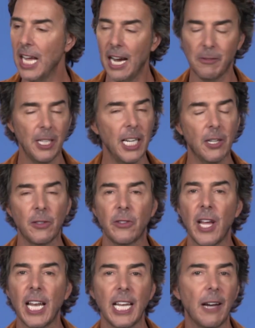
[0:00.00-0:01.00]
every day on
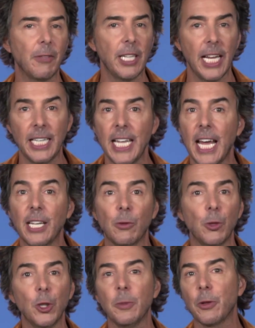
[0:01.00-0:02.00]
set, every day in the edit
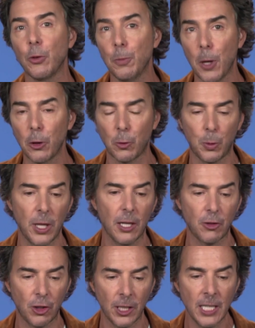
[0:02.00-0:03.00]
room and through
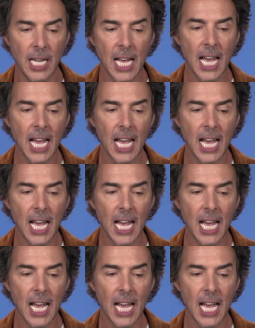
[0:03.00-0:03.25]
post-production.